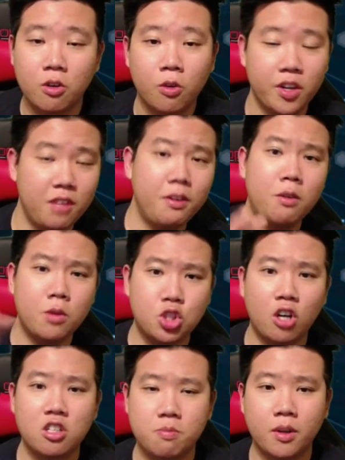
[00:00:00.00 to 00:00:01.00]
or even with
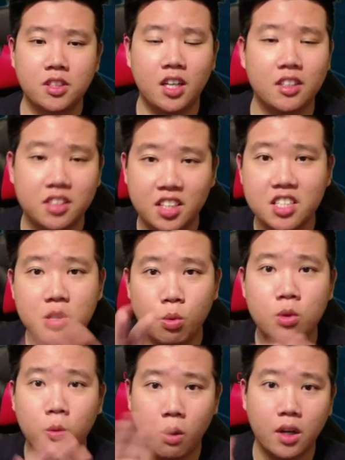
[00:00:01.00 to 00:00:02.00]
Charles Martel, this
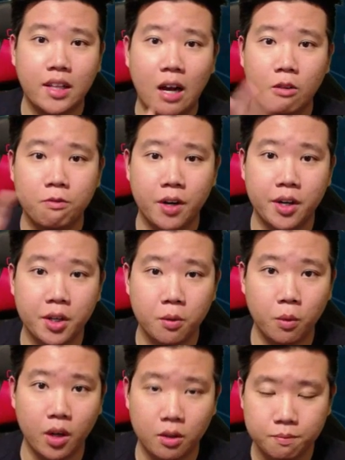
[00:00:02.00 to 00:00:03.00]
would work out very
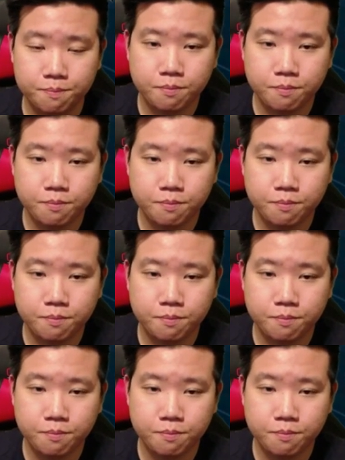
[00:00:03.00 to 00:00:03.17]
well.